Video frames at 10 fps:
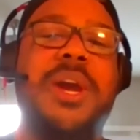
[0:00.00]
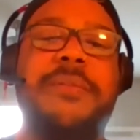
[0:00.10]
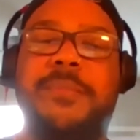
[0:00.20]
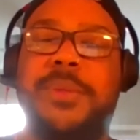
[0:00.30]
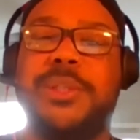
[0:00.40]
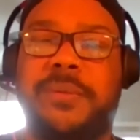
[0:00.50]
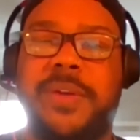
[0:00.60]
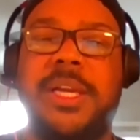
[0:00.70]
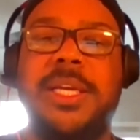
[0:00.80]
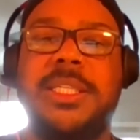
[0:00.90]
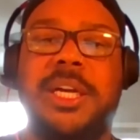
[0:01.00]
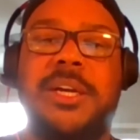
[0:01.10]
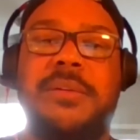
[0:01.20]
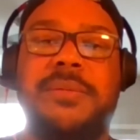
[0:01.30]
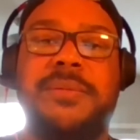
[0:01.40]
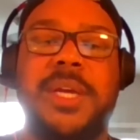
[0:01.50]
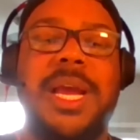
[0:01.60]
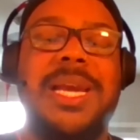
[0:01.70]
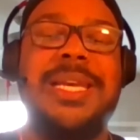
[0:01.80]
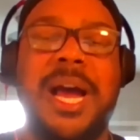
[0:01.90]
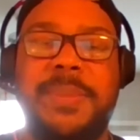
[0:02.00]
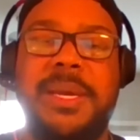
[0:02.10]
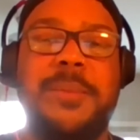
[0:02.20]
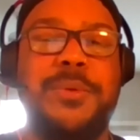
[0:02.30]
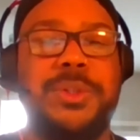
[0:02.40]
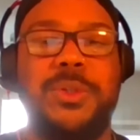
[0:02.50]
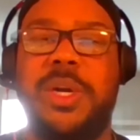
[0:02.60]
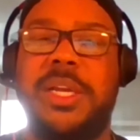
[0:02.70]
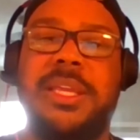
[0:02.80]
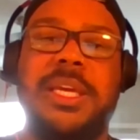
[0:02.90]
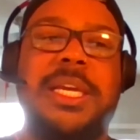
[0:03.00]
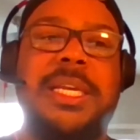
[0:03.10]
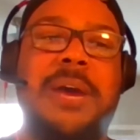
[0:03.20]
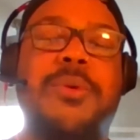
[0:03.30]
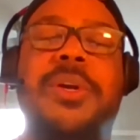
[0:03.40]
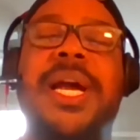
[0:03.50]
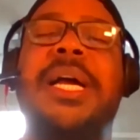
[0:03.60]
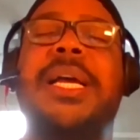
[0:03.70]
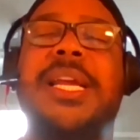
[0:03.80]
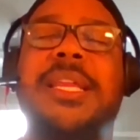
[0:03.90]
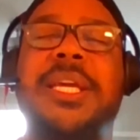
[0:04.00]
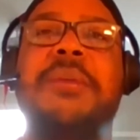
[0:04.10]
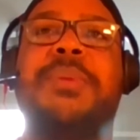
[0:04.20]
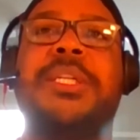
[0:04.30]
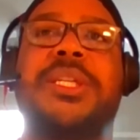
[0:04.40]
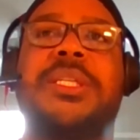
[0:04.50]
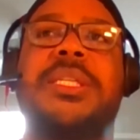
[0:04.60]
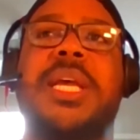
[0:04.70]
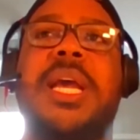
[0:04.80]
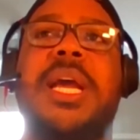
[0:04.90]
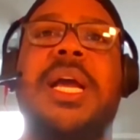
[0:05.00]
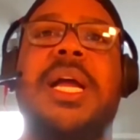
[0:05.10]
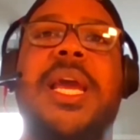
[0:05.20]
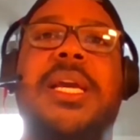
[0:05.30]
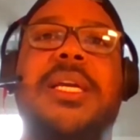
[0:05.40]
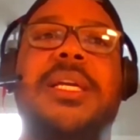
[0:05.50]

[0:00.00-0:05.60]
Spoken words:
from those feelings of not being able to do anything, not anything, but just like